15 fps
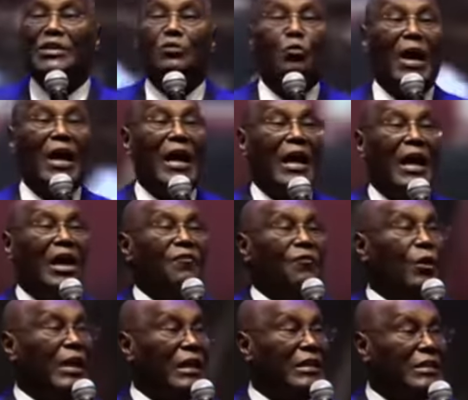that's why I
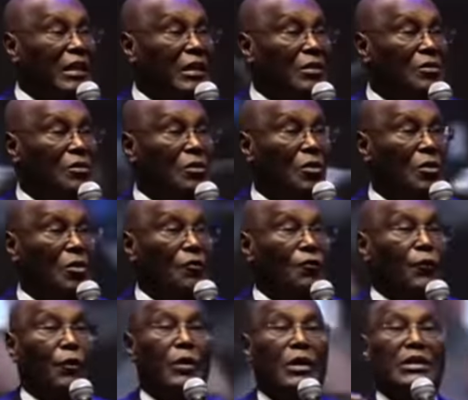advocated
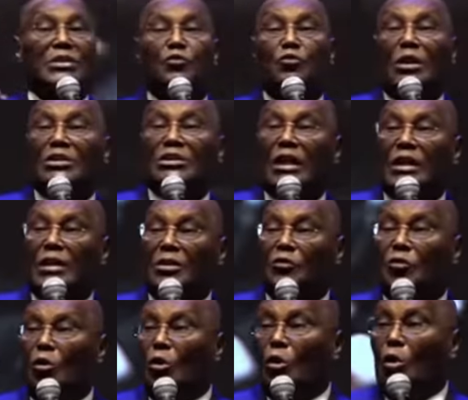for
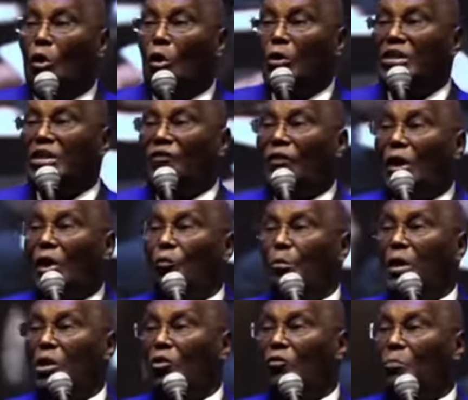restructuring or
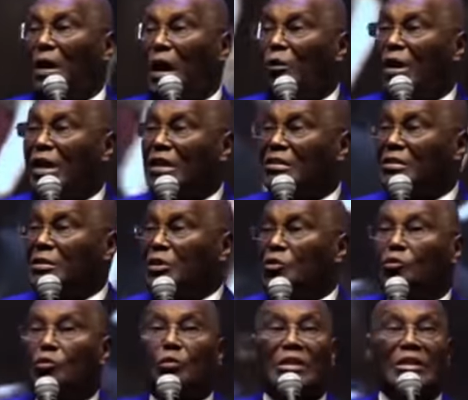development of
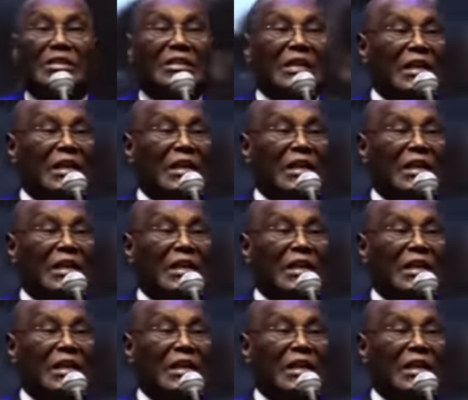powers to the